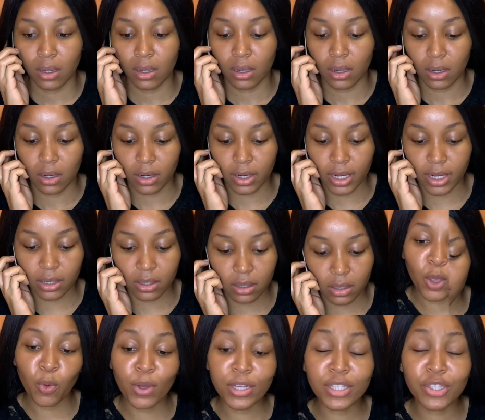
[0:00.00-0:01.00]

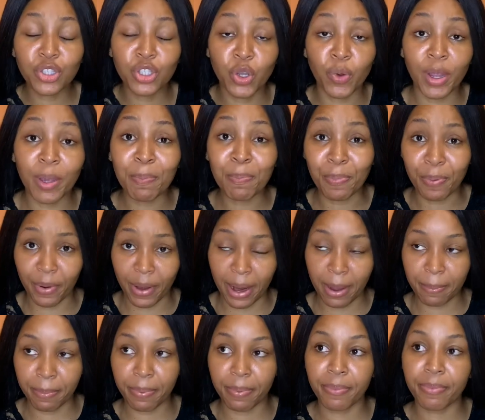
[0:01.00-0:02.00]
It was during
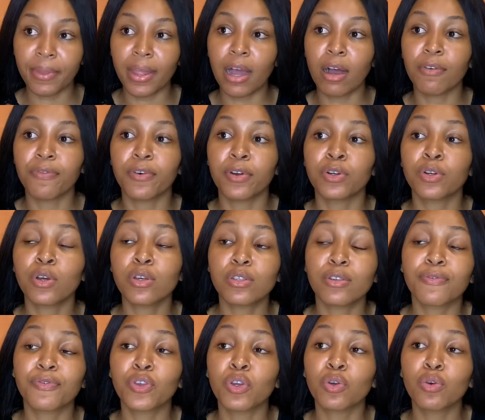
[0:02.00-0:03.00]
prep. Now, for those
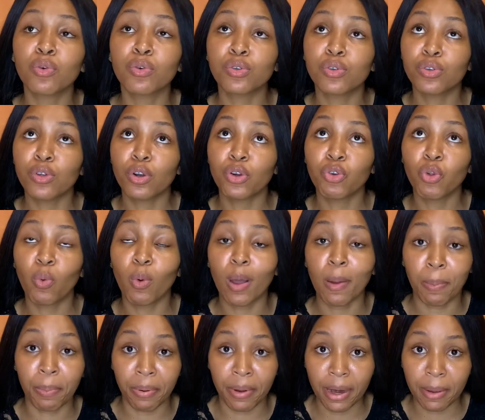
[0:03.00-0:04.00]
of you who do not know
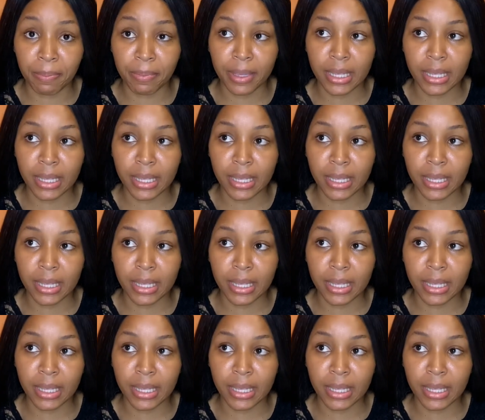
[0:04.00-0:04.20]
what prep